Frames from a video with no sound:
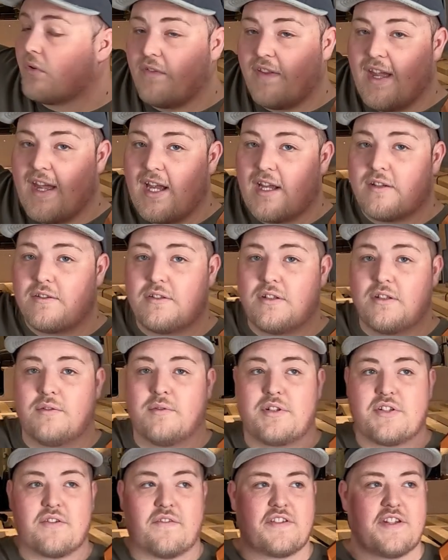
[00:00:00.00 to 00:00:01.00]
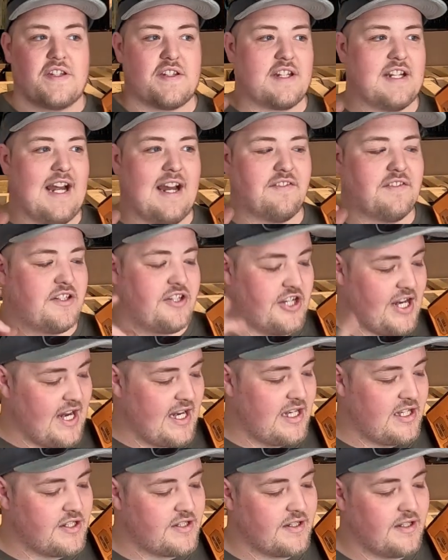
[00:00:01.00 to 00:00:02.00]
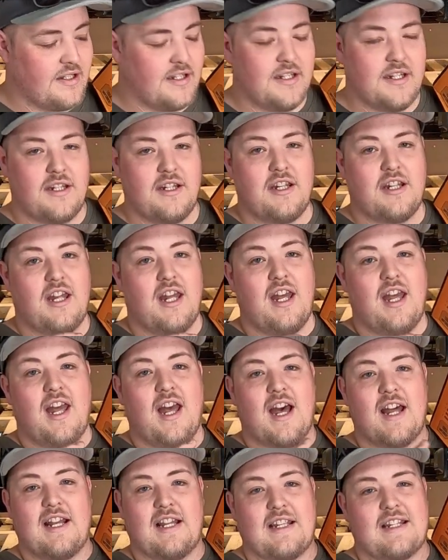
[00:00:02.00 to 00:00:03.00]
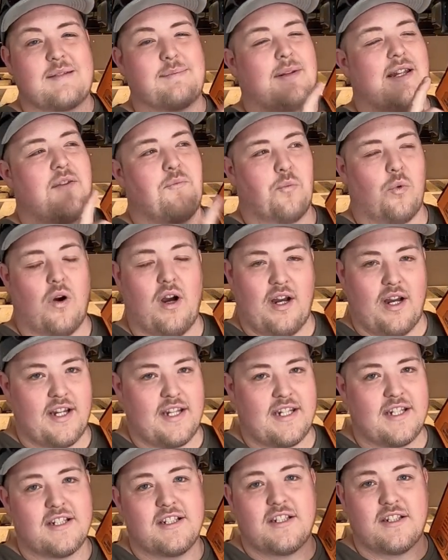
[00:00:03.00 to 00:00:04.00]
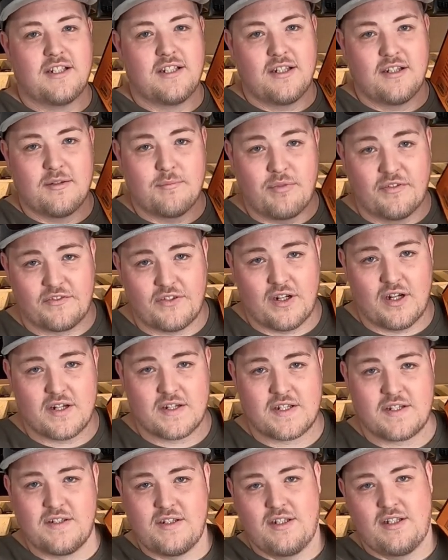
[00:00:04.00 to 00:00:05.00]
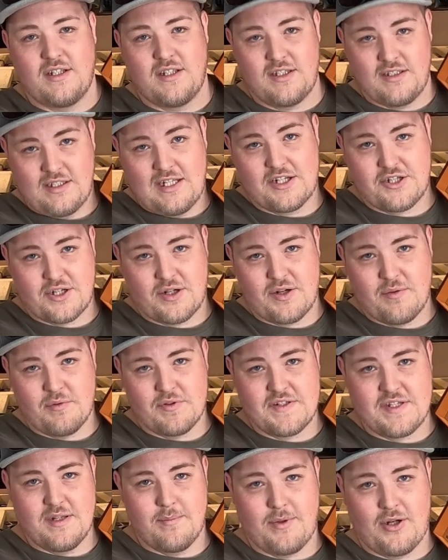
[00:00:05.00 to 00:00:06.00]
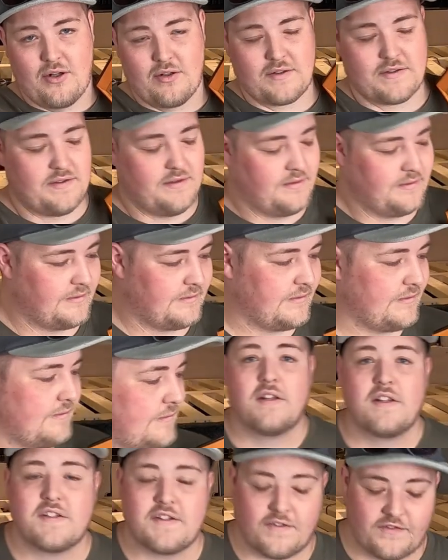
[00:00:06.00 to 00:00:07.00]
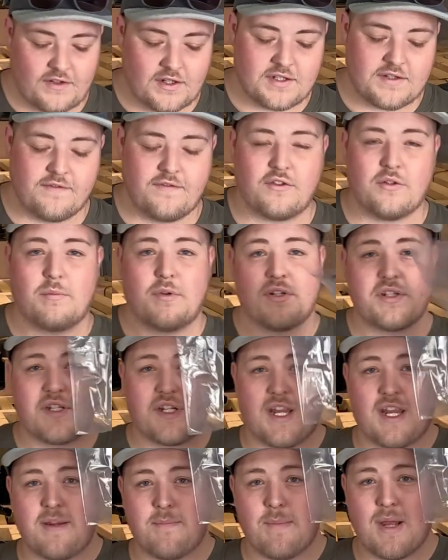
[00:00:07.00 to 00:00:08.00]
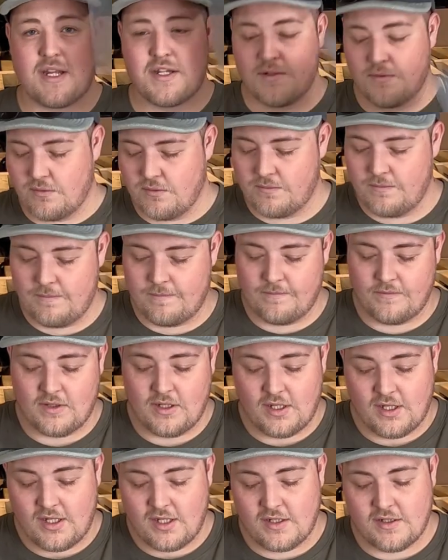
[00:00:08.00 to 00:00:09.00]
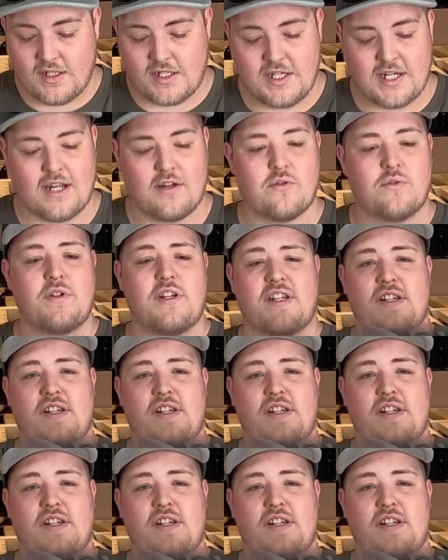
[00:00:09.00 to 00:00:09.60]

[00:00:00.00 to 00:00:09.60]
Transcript: there, which obviously is going to have to change, and I'll explain why. But first, let's show you what's in the box. So first and foremost, you get your manual, then you get all your